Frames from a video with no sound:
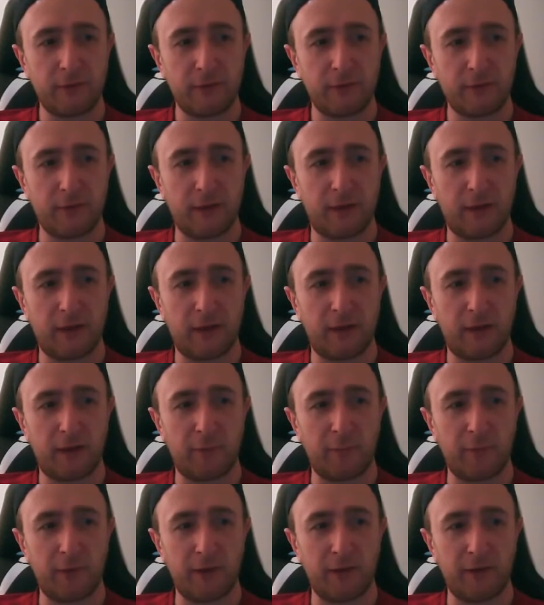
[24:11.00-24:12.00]
yeah,
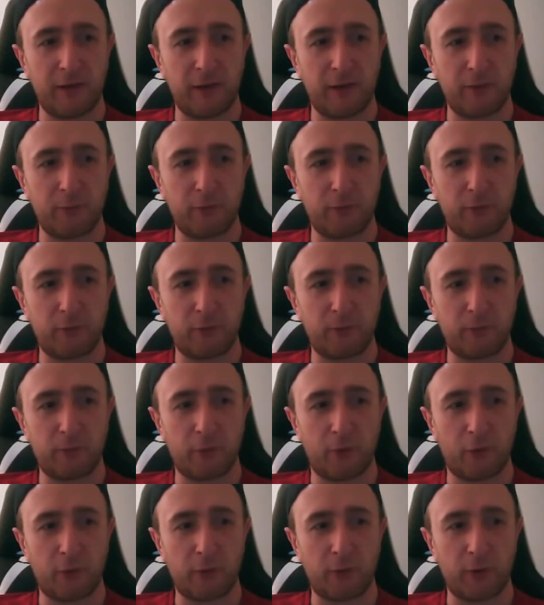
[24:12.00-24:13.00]
I mean, it was
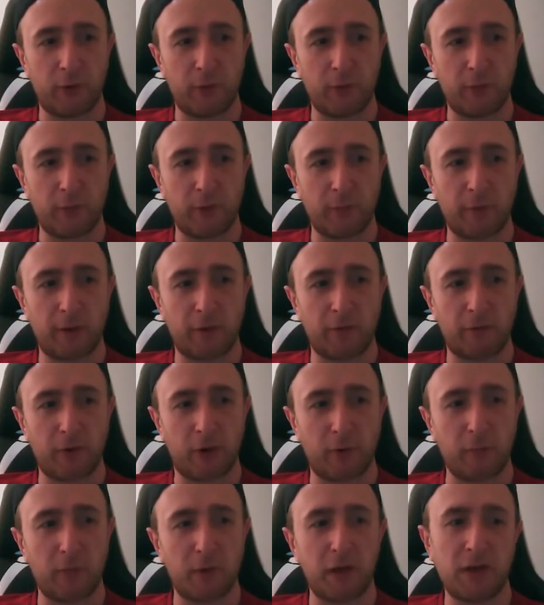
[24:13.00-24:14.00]
also about
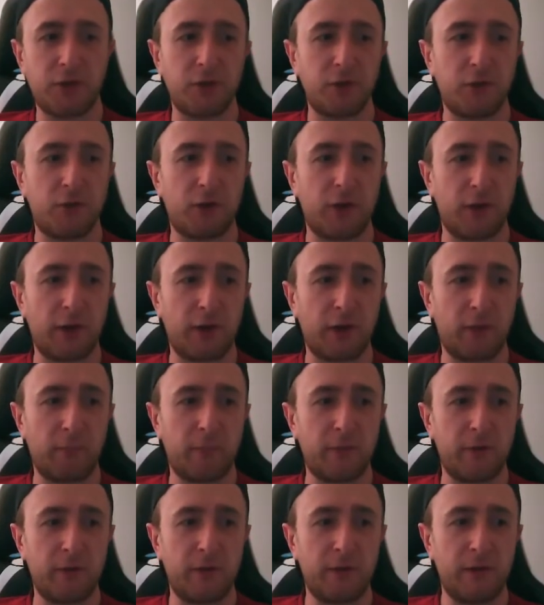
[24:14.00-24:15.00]
time Pikachu turned up,
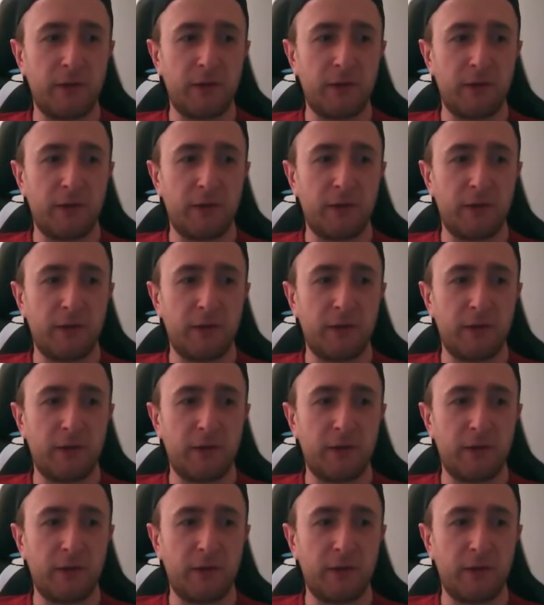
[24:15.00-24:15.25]
but